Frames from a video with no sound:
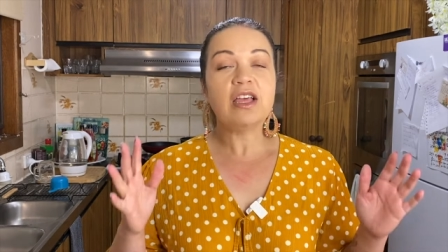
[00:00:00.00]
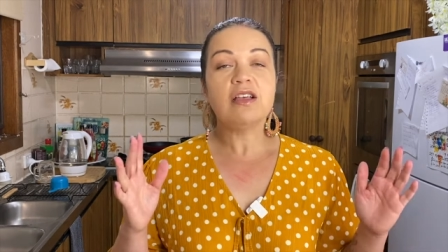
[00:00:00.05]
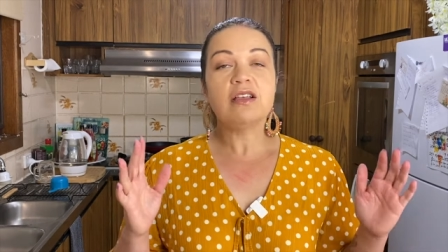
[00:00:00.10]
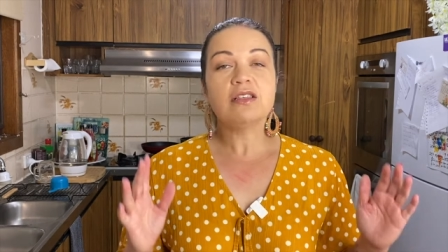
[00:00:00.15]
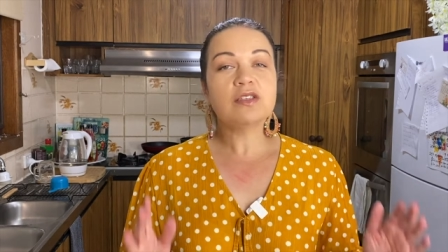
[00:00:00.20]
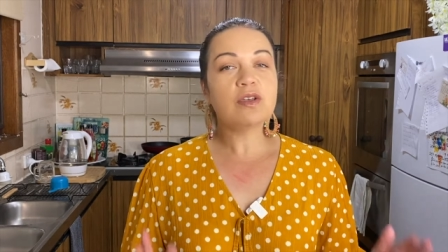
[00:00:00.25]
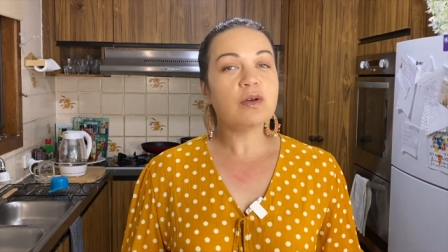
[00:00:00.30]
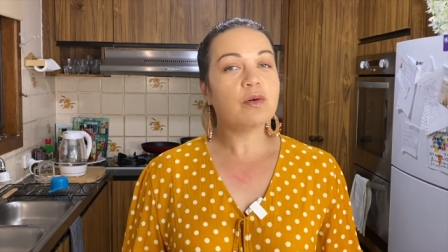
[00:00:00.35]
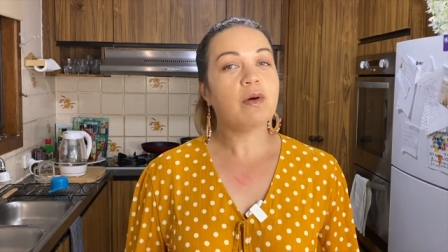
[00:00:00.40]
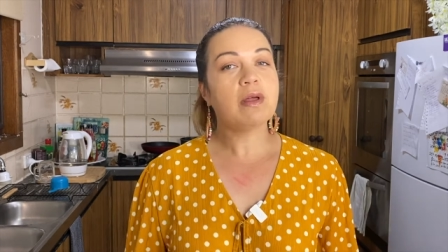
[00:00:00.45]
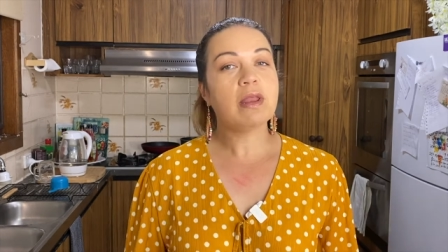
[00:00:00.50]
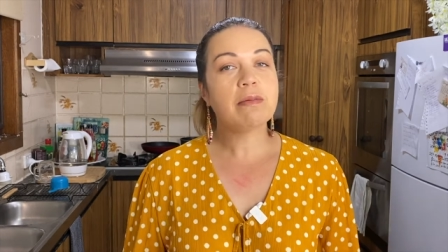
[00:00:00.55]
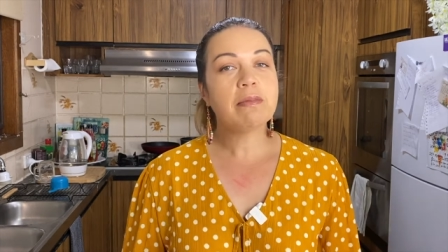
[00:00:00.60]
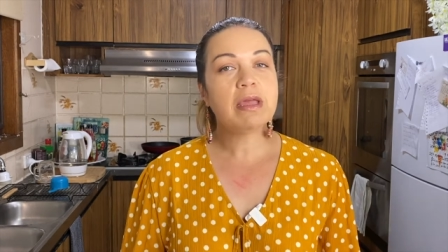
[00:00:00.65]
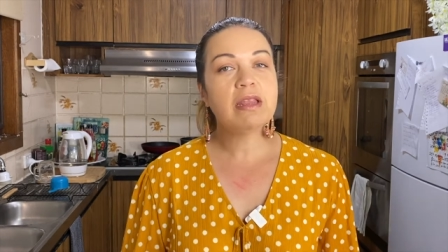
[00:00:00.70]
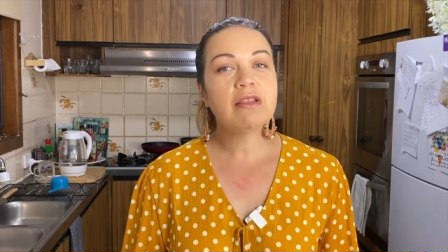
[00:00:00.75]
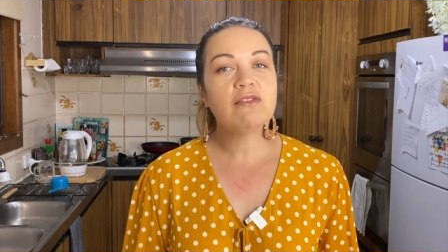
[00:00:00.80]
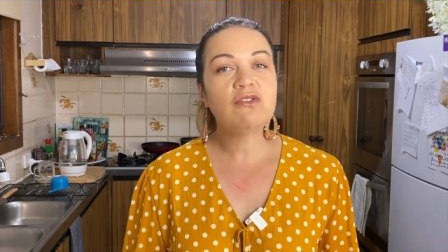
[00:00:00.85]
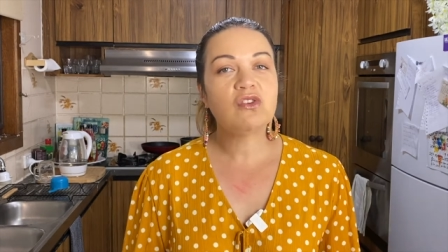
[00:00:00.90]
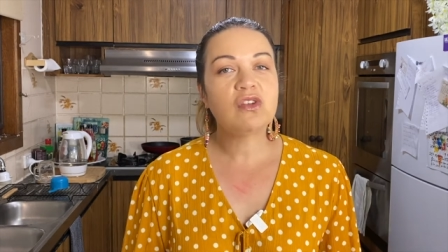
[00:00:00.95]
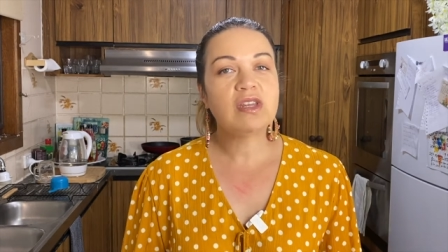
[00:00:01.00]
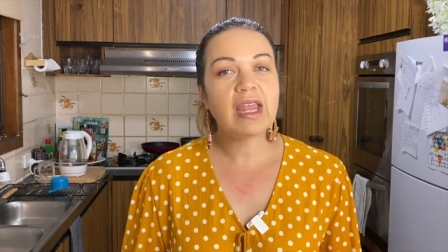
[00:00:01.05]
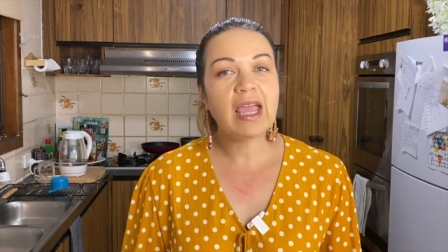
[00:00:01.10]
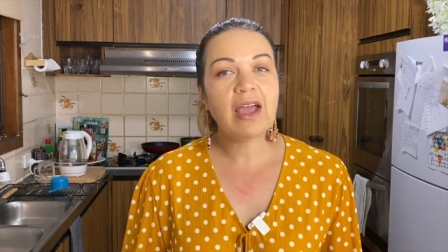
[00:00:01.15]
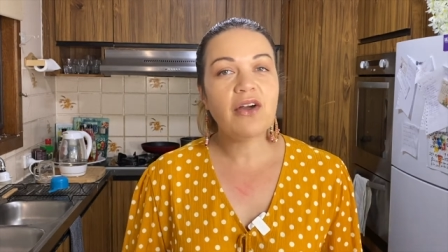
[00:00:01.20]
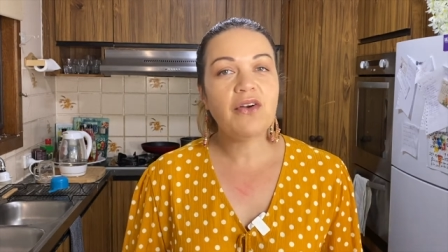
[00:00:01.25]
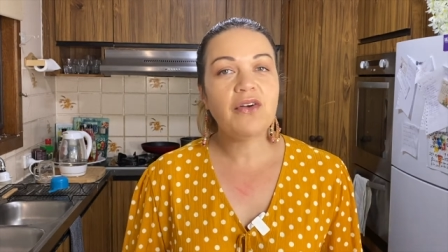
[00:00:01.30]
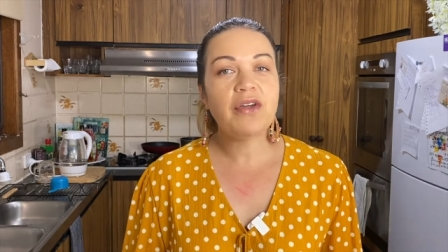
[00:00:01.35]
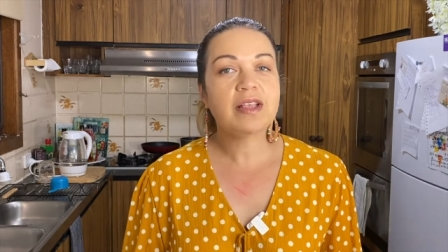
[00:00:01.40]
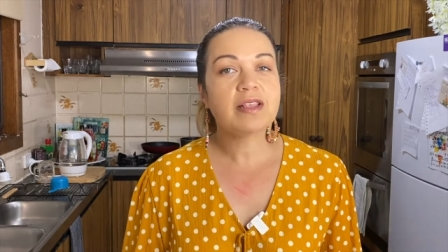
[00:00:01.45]
So what I'm gonna do
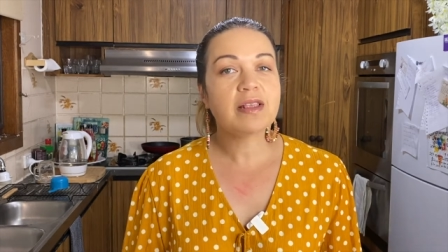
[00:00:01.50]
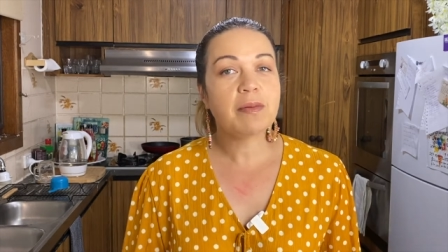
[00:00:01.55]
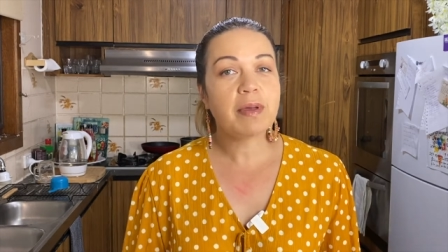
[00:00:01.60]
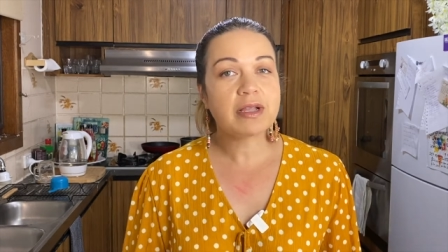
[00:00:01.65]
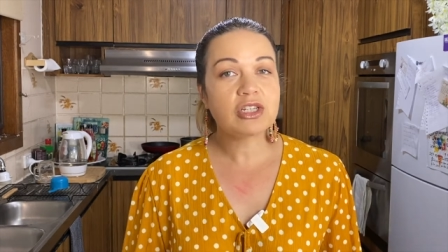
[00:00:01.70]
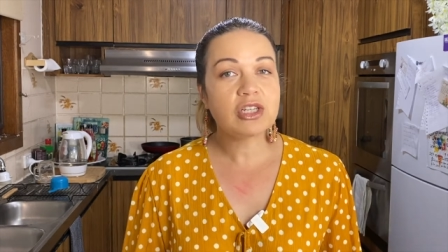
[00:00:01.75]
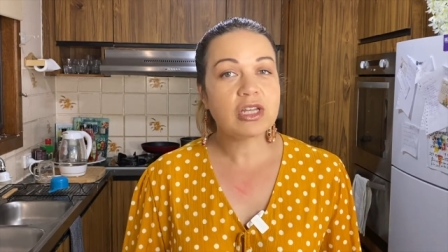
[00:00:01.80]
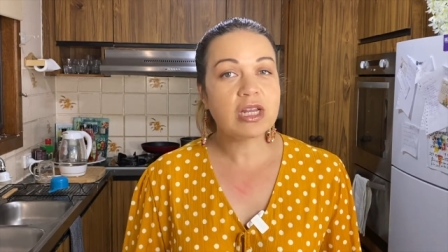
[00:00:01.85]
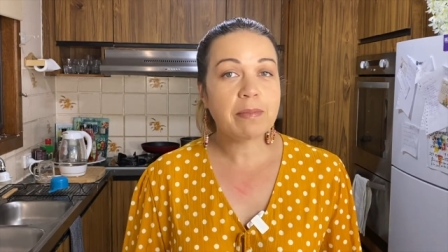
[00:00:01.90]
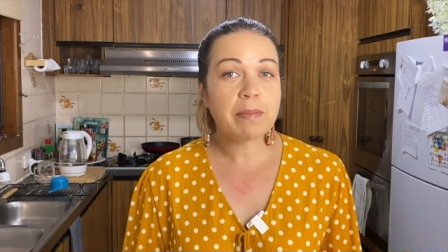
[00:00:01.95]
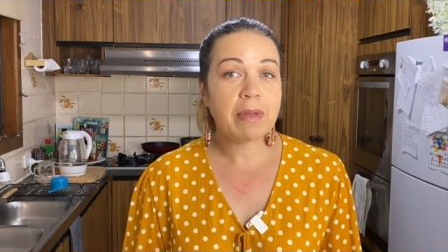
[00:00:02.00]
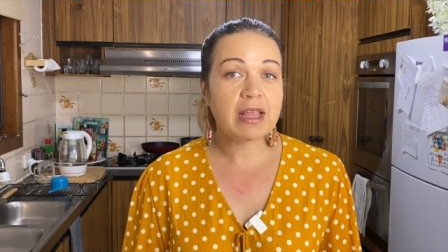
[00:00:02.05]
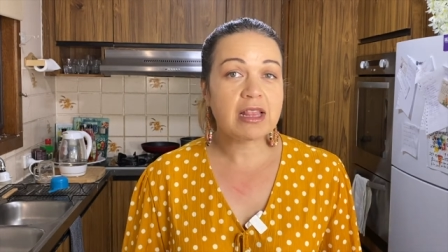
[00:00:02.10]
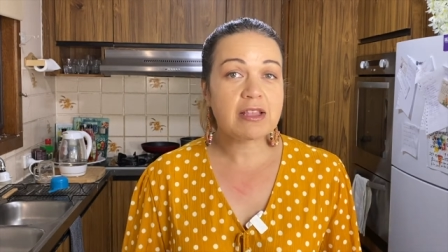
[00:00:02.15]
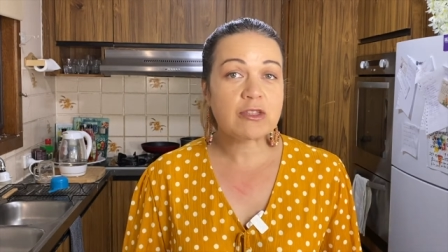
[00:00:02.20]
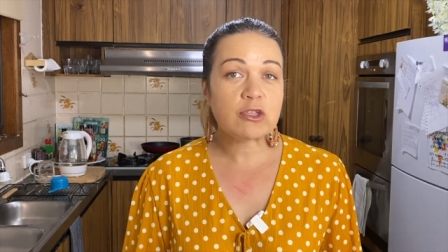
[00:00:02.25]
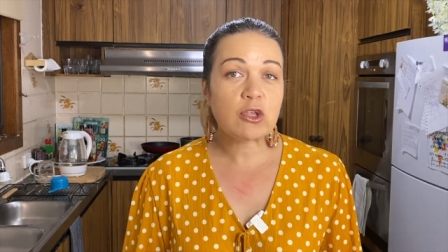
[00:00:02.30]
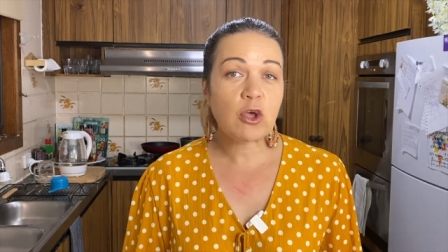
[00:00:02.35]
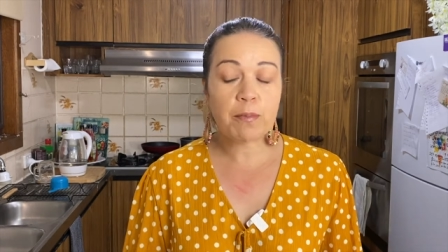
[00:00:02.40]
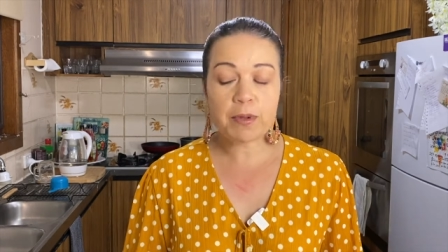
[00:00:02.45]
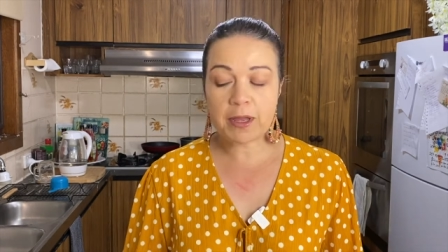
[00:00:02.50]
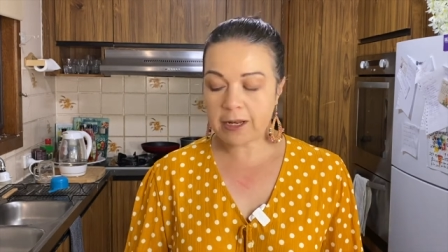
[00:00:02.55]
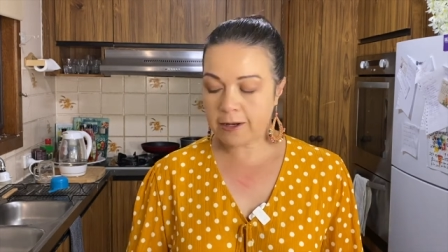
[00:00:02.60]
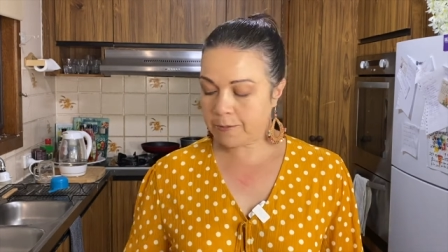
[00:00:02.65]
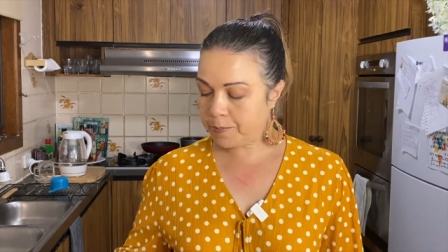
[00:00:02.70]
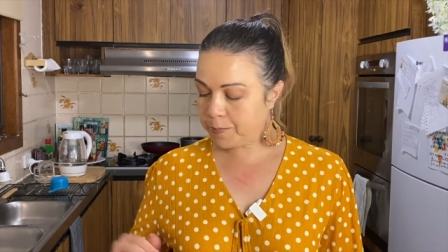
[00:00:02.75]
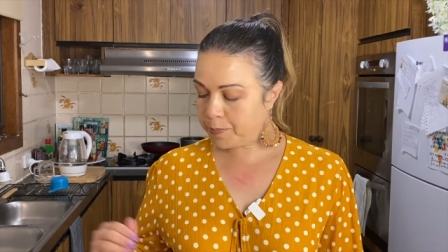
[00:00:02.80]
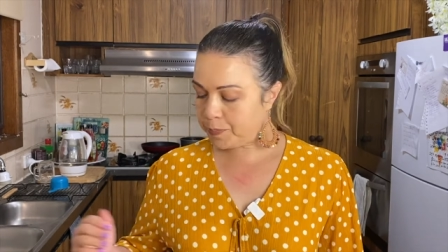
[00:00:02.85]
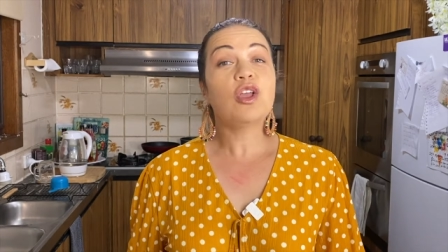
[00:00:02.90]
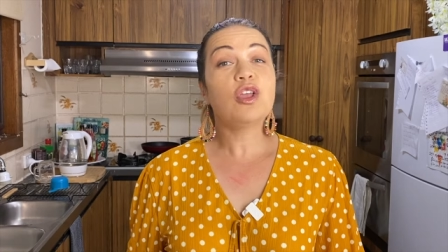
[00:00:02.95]
now is I'm actually gonna make the topping.
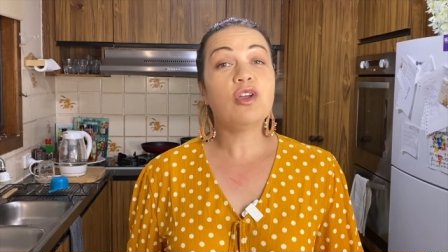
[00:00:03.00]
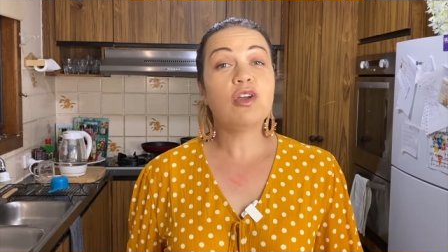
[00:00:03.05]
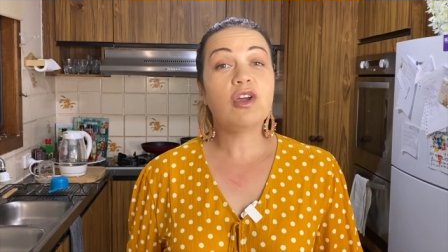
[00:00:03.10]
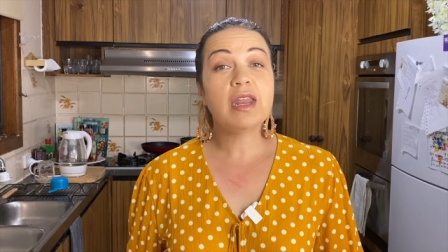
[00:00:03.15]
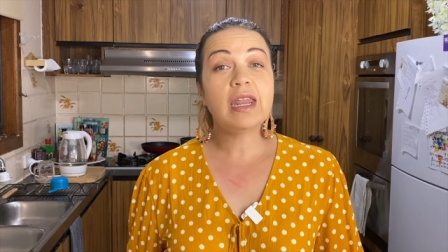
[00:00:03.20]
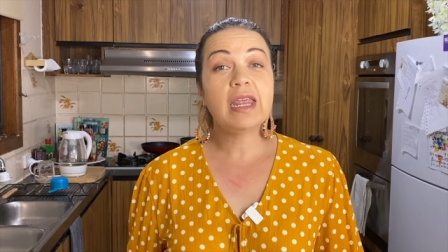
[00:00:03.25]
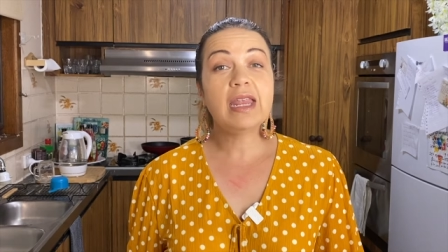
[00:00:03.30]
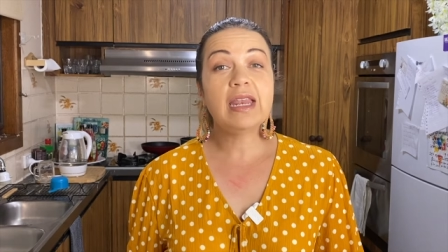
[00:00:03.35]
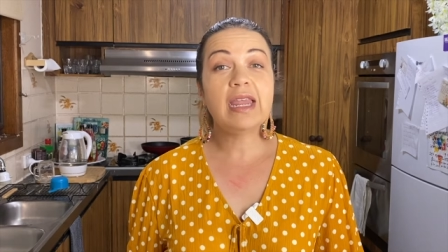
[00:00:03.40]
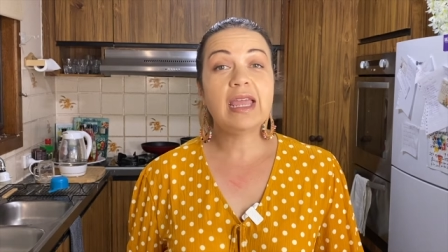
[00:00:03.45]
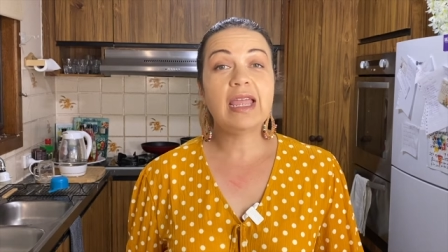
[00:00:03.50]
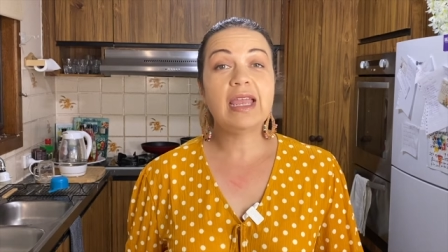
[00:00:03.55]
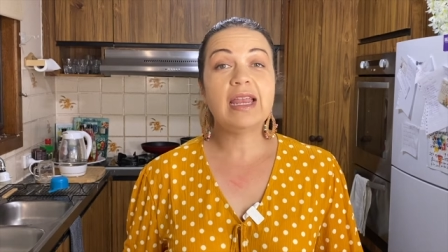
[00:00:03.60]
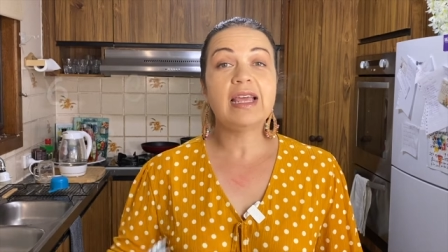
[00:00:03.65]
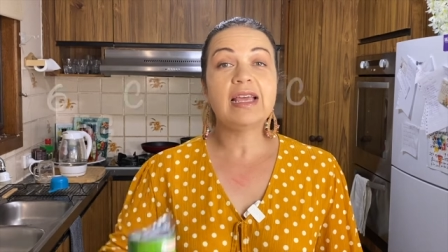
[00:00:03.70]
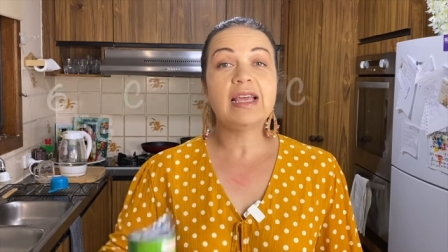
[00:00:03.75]
You're gonna need